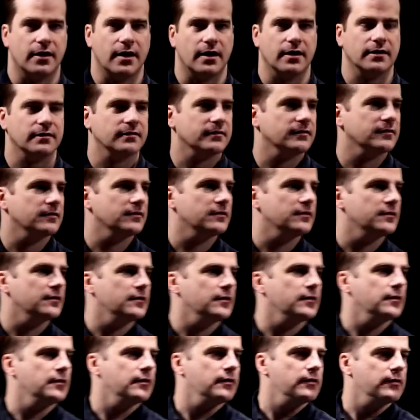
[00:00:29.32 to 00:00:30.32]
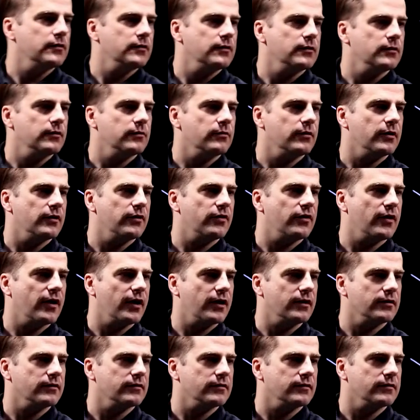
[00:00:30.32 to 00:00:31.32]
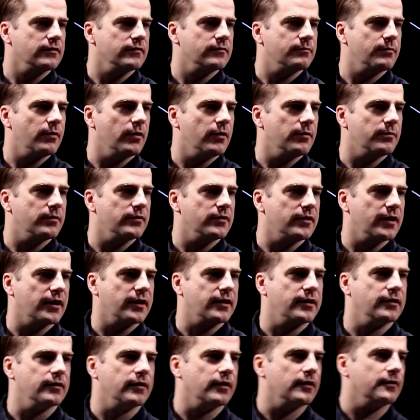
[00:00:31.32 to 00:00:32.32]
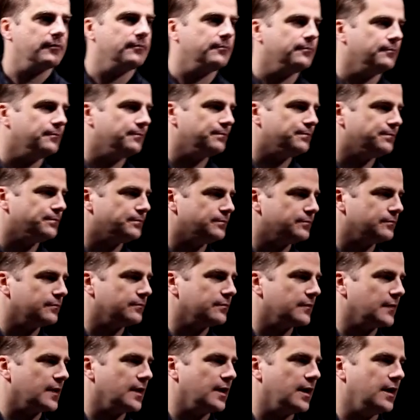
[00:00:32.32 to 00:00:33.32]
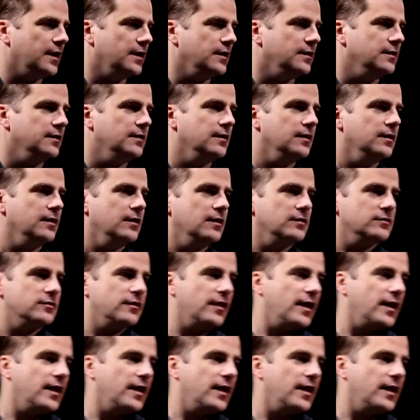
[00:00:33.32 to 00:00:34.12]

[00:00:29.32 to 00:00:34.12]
that, where that is perpendicular okay? So